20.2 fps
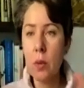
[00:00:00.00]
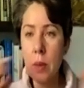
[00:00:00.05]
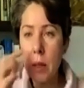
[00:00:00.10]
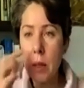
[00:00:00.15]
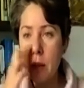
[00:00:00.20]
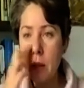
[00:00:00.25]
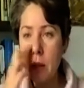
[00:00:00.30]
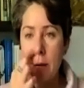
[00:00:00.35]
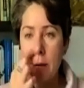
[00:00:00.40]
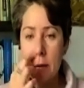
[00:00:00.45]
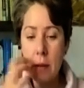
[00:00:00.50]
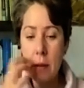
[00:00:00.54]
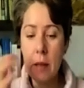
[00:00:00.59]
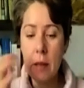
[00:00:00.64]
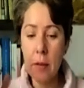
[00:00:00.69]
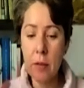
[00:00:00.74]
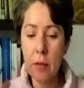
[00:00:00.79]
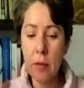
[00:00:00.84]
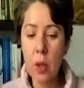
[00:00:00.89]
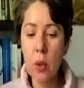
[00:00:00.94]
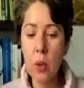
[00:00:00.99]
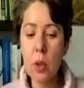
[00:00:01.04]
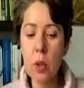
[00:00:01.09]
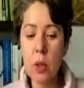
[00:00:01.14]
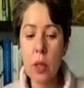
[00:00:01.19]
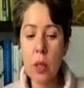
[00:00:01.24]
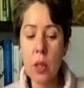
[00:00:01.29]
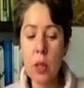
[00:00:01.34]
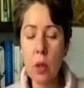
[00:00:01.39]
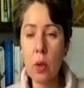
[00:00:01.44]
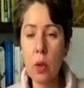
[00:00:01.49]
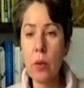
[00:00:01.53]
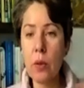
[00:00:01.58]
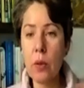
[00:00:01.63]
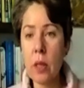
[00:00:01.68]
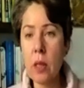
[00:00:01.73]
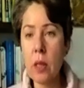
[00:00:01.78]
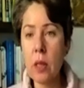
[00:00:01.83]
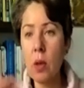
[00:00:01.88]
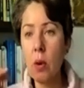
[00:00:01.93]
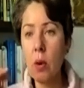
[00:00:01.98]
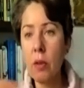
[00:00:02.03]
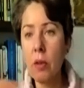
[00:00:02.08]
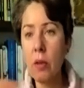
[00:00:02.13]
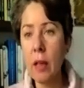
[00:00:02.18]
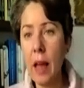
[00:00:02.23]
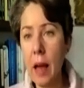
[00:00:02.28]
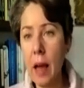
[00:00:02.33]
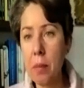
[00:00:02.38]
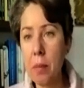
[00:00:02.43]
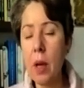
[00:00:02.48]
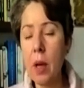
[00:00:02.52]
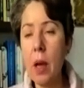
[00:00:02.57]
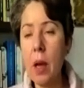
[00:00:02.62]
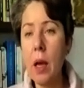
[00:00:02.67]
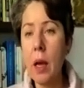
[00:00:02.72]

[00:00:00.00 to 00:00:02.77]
because I've noticed that a lot of things overlap,